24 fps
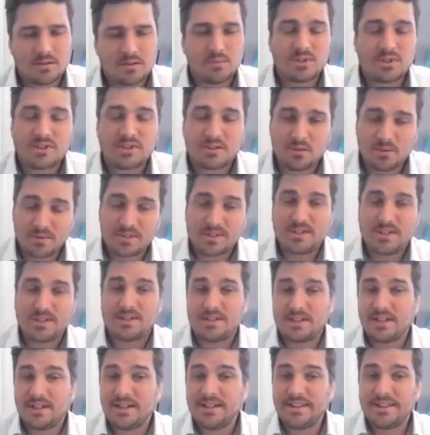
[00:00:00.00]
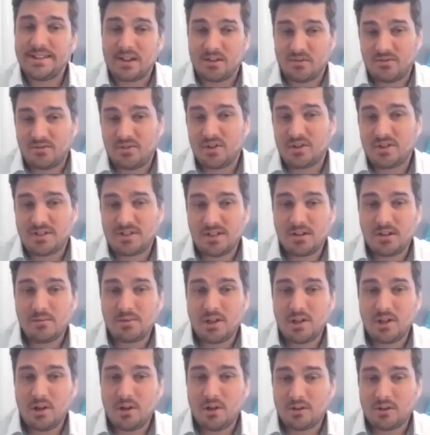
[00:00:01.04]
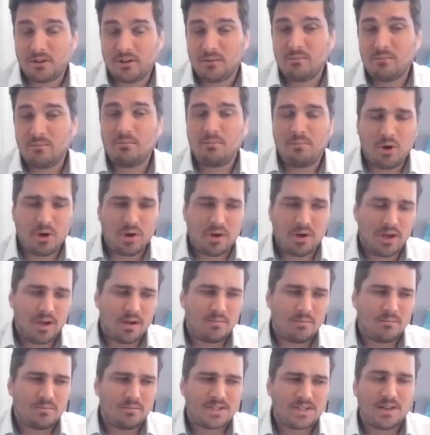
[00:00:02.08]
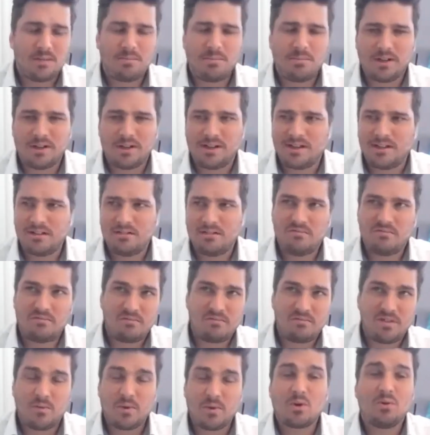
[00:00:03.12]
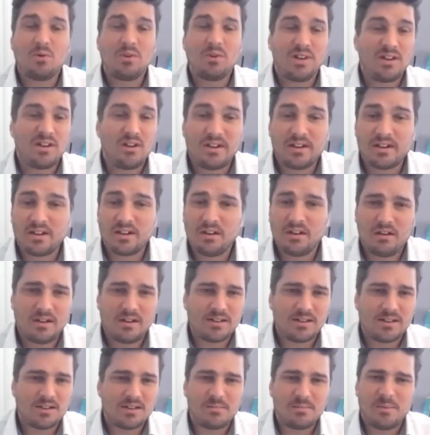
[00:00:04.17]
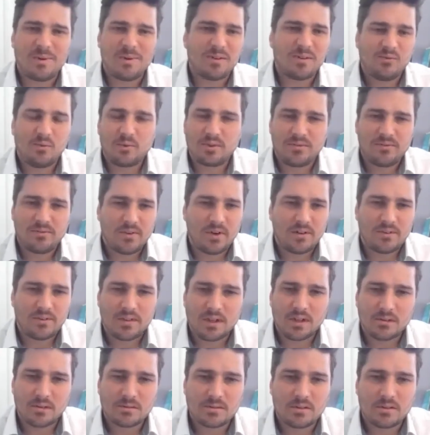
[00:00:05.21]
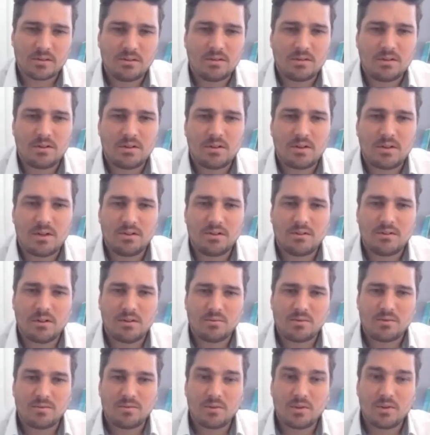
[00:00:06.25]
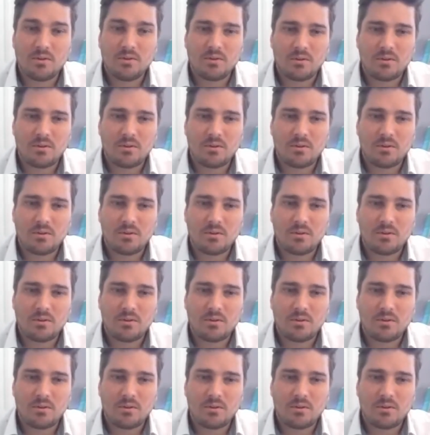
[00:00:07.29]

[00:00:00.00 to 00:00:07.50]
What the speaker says: so we're obviously still in that first year with a lot of them, but typically, if we called it 9 clients, it'd be about 45,000 in terms of